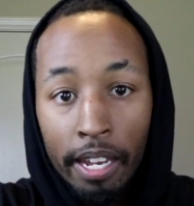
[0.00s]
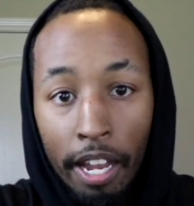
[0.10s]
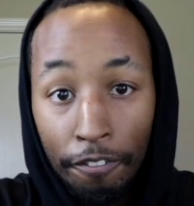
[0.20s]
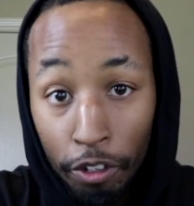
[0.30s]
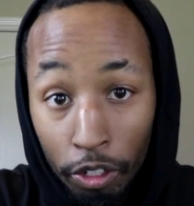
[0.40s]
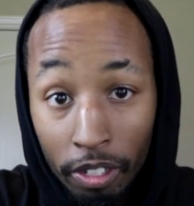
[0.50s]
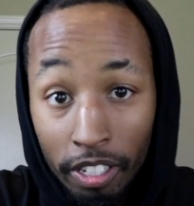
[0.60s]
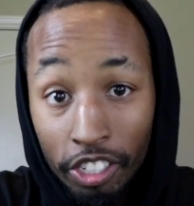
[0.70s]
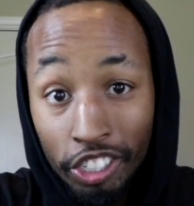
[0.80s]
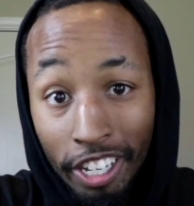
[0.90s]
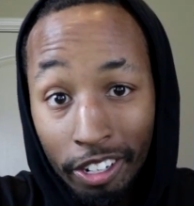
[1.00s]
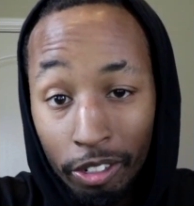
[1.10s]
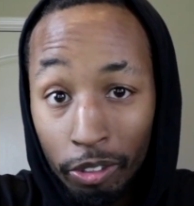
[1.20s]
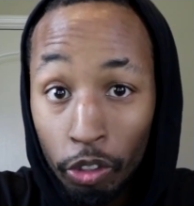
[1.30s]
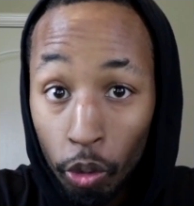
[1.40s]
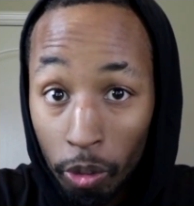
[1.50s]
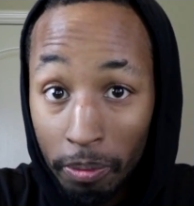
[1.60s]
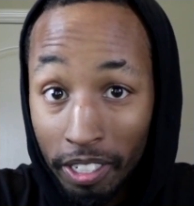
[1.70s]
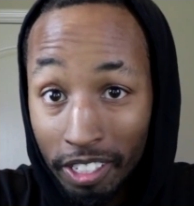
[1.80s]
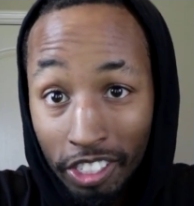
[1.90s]
Now, if you're new to this channel,
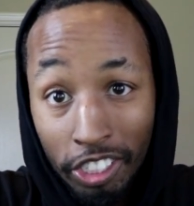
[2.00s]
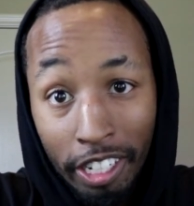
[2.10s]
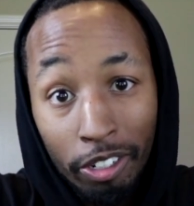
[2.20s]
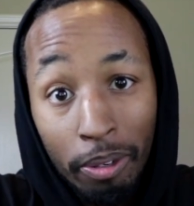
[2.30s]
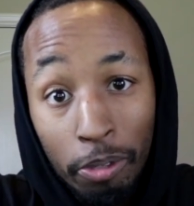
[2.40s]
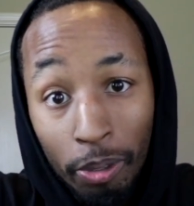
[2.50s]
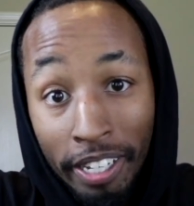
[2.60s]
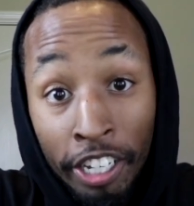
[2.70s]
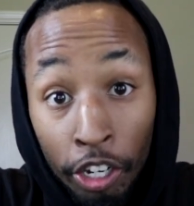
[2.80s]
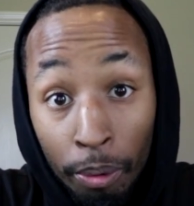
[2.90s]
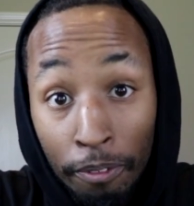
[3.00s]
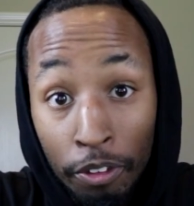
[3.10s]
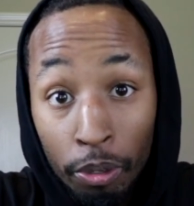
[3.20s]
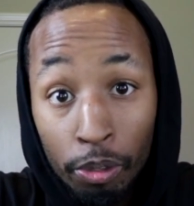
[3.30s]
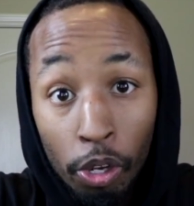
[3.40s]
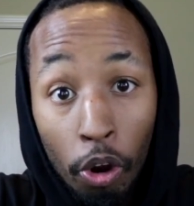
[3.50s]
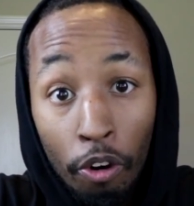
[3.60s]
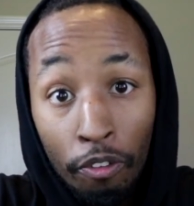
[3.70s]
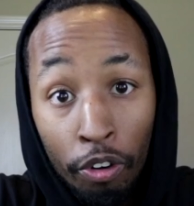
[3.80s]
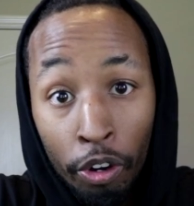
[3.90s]
normally on this channel I'm doing gear reviews
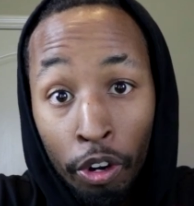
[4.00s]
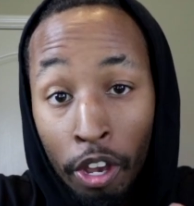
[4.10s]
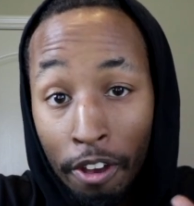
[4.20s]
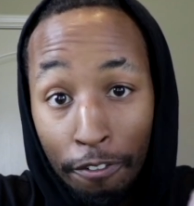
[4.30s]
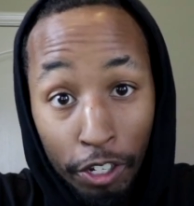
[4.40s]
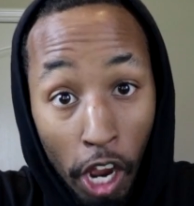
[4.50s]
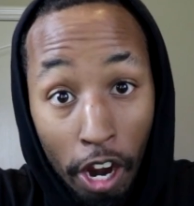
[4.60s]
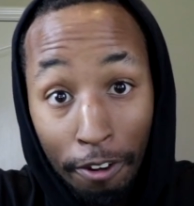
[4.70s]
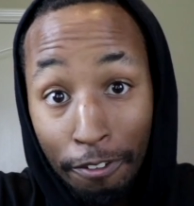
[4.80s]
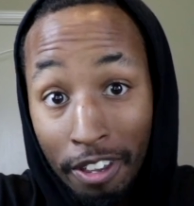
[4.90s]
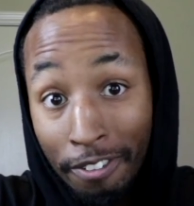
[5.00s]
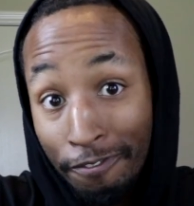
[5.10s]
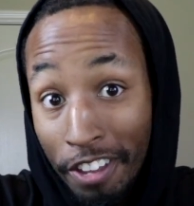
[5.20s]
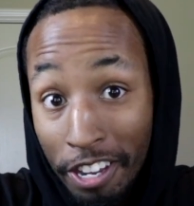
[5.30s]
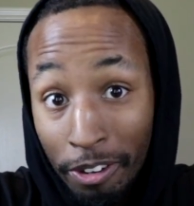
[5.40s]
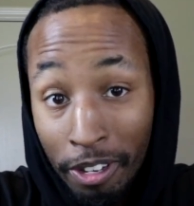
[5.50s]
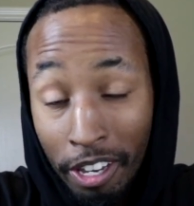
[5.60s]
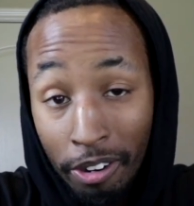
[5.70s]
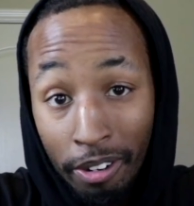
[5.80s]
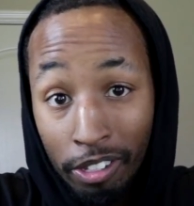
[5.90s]
over photography and video
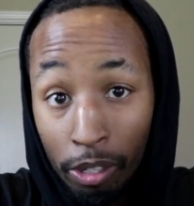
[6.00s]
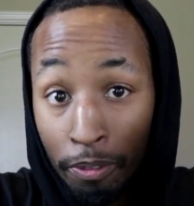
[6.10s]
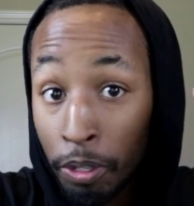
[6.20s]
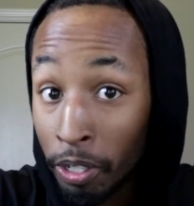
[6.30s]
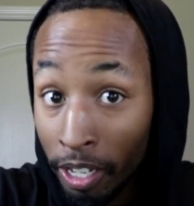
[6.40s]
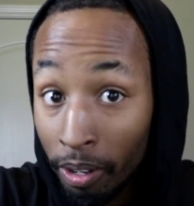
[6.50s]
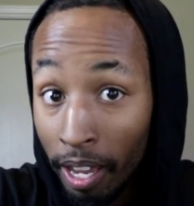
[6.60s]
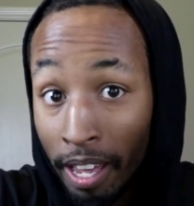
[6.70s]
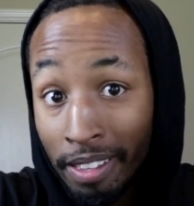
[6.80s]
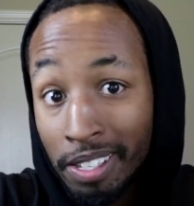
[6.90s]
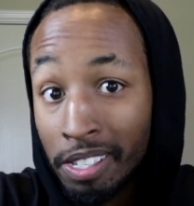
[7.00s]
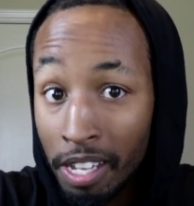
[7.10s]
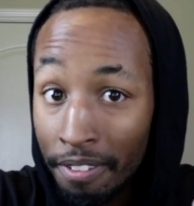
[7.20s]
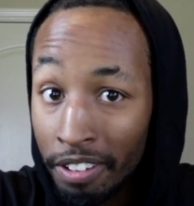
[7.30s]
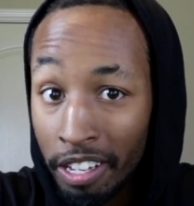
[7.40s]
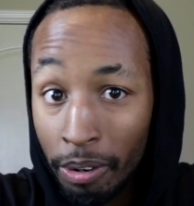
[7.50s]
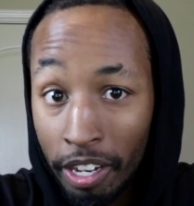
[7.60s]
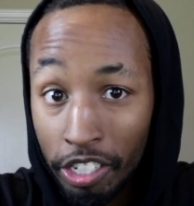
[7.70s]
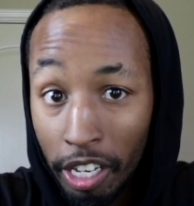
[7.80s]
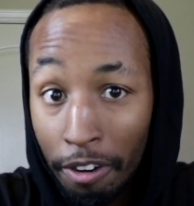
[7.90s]
gear, and so if you're a gearhead, this is definitely a
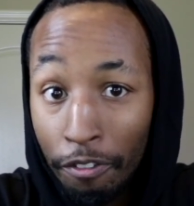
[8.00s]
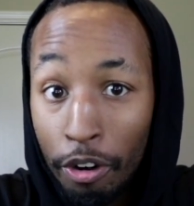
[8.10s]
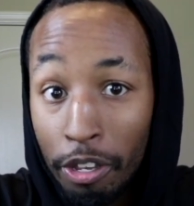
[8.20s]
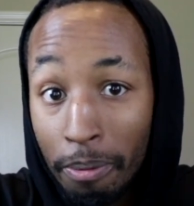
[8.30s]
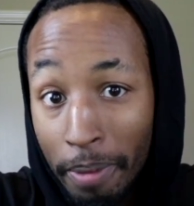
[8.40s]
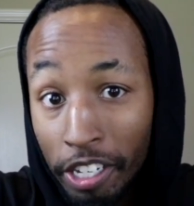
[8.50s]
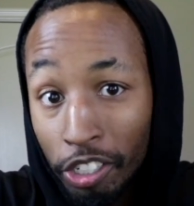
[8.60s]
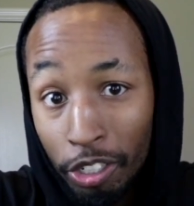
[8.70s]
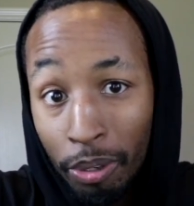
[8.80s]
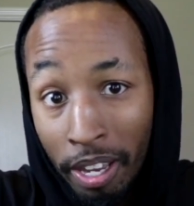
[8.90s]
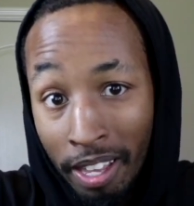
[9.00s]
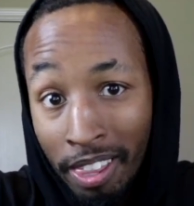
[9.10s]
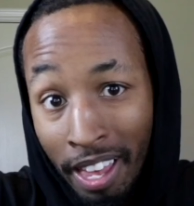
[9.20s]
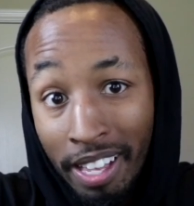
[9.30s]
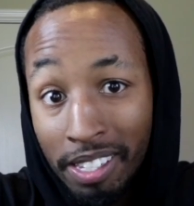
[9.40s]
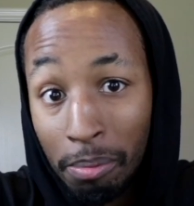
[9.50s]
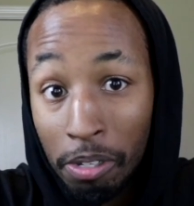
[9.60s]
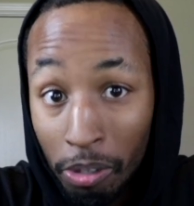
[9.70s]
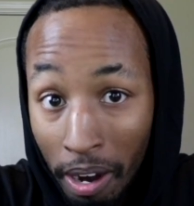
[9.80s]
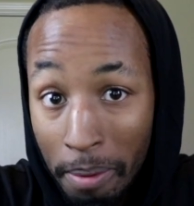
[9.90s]
great channel for you. Make sure you hit that
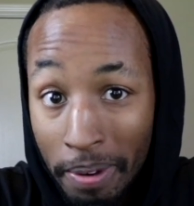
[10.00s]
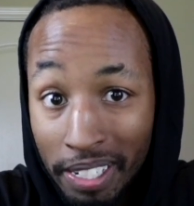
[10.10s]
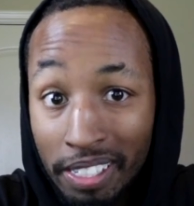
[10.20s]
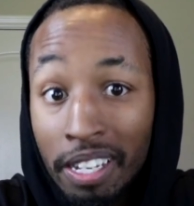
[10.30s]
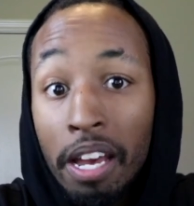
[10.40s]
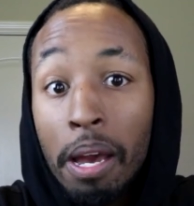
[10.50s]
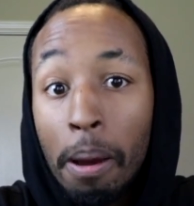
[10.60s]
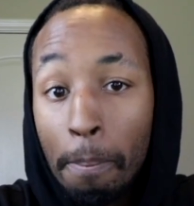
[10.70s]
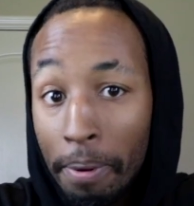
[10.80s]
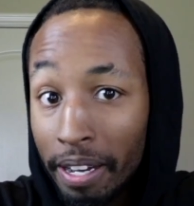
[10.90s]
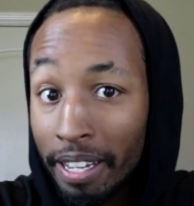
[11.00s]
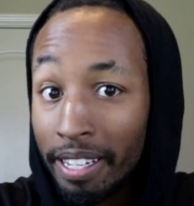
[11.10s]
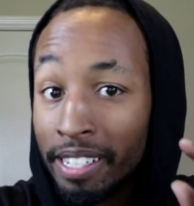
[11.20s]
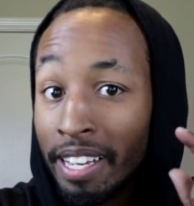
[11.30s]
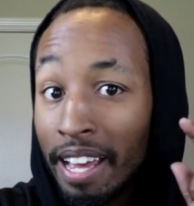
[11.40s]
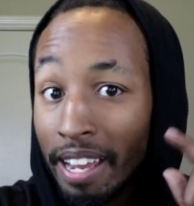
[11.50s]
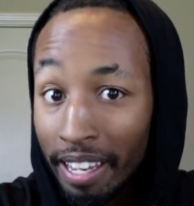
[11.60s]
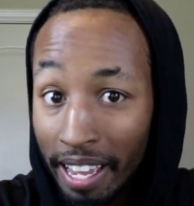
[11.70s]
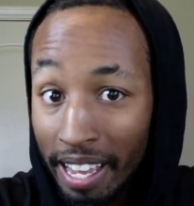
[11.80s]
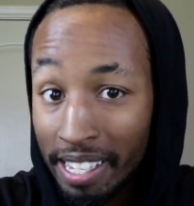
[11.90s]
subscribe button, but
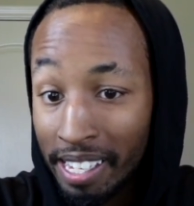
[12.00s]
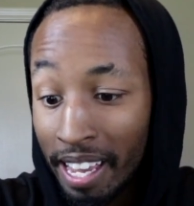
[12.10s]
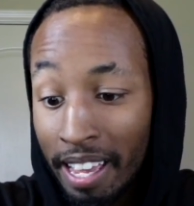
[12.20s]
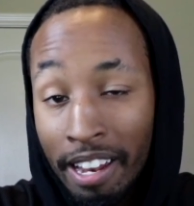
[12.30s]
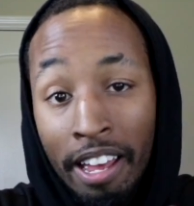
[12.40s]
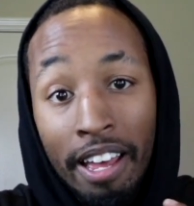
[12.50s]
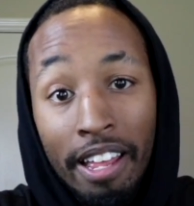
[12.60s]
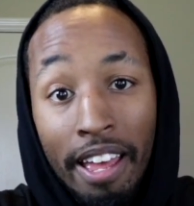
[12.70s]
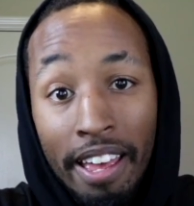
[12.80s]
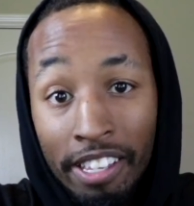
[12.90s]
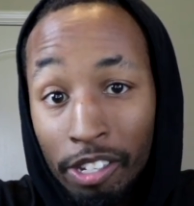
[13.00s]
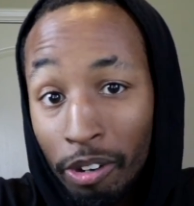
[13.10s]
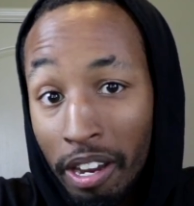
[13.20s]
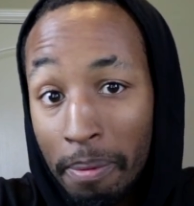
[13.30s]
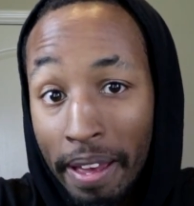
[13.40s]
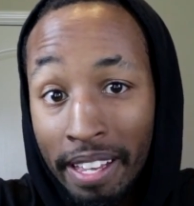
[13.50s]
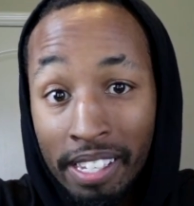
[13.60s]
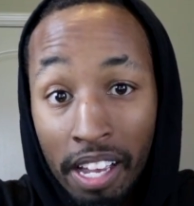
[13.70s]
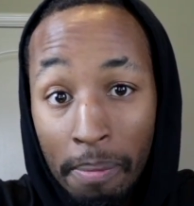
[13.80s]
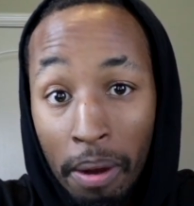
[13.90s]
like I said, Instagram
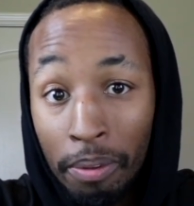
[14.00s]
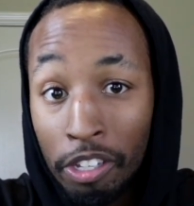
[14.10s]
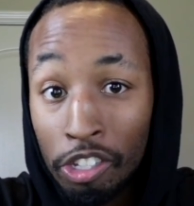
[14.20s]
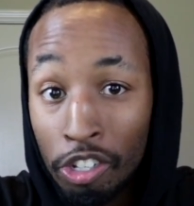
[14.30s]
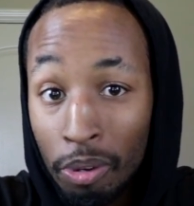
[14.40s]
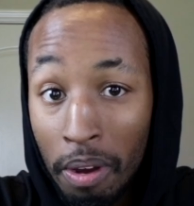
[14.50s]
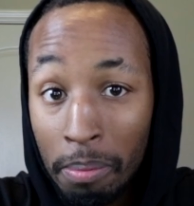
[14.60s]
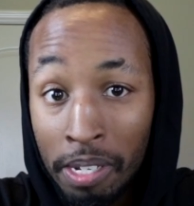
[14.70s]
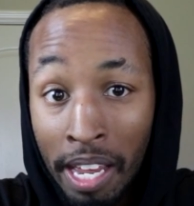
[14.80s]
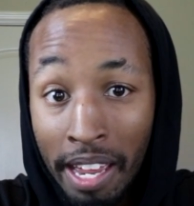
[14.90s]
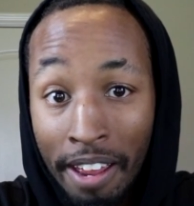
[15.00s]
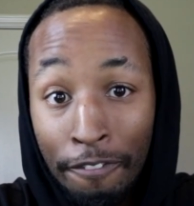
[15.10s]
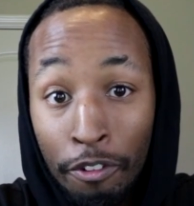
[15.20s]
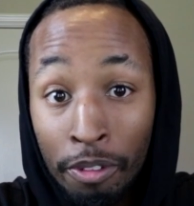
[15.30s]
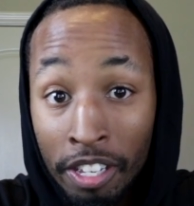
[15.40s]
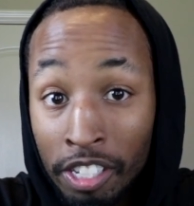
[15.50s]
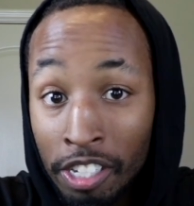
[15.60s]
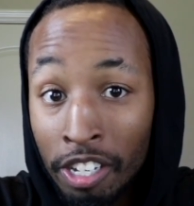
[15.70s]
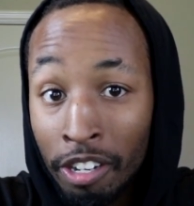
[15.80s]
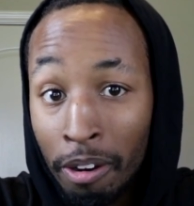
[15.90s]
has come out with this new update, and for
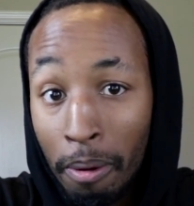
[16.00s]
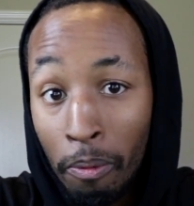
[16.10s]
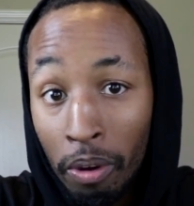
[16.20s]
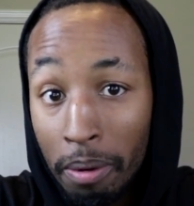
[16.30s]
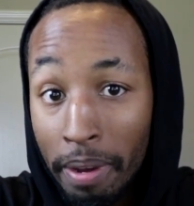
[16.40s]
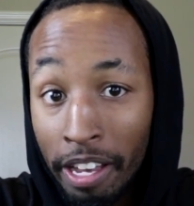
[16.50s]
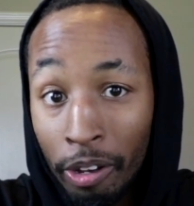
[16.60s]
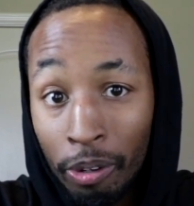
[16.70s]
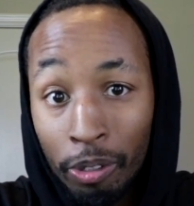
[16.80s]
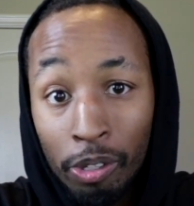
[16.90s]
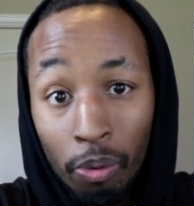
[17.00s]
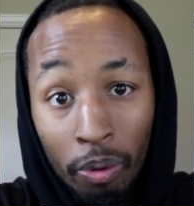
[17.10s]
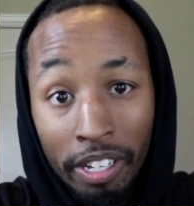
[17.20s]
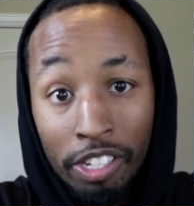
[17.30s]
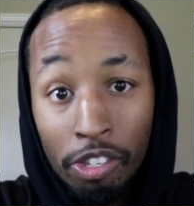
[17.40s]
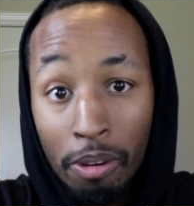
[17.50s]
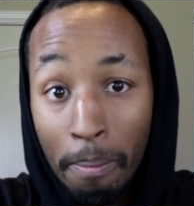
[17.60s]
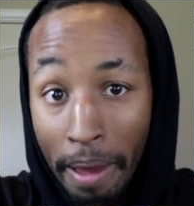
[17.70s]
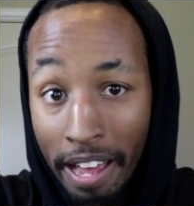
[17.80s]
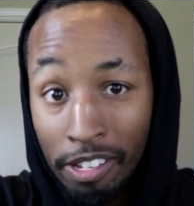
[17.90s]
this year, one of my goals was to
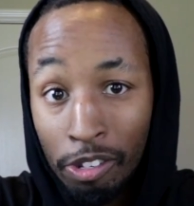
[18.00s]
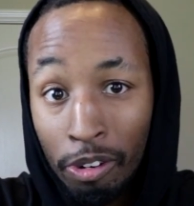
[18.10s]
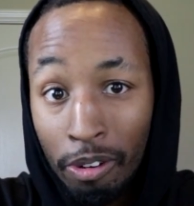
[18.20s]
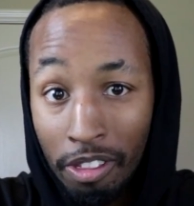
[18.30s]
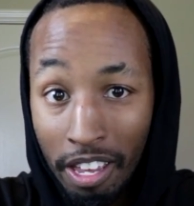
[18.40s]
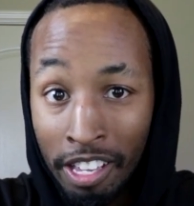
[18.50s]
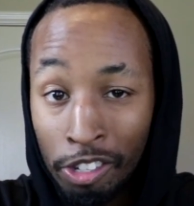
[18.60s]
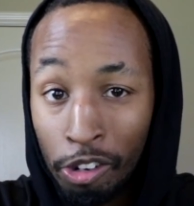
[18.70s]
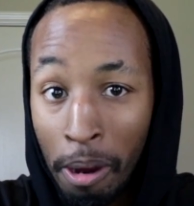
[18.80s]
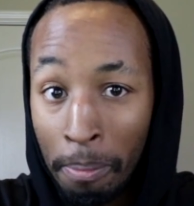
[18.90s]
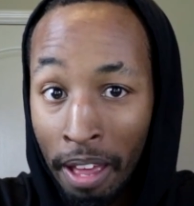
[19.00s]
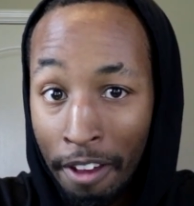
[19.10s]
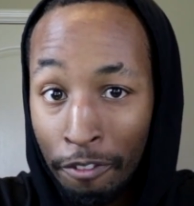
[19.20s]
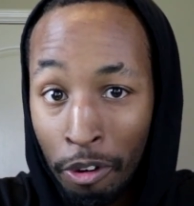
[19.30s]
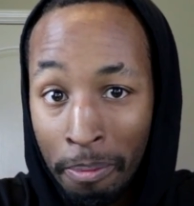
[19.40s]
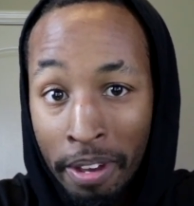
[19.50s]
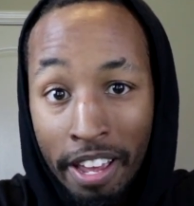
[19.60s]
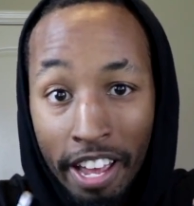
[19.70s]
master the Instagram platform.